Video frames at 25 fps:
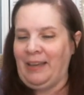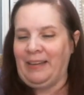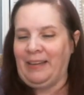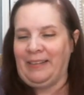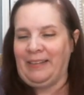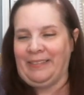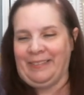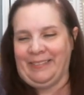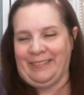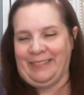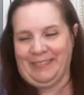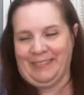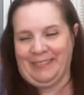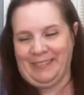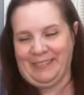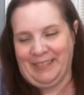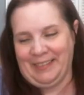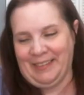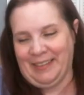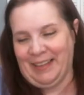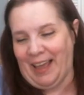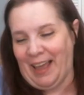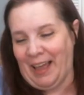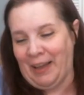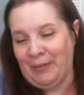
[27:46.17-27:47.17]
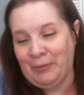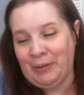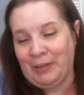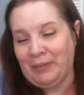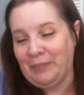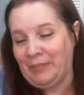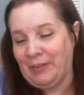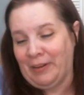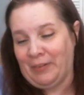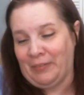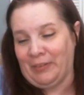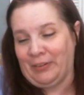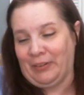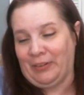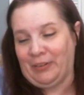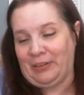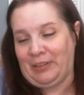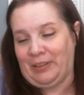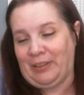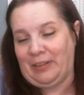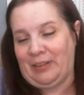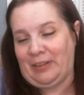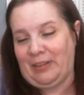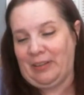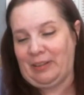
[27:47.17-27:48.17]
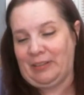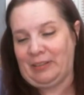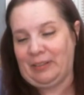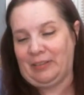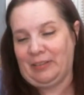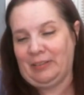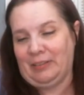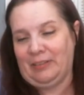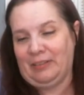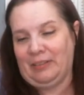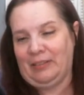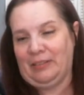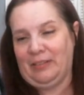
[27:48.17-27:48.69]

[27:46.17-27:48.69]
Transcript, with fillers: I would have never looked at these.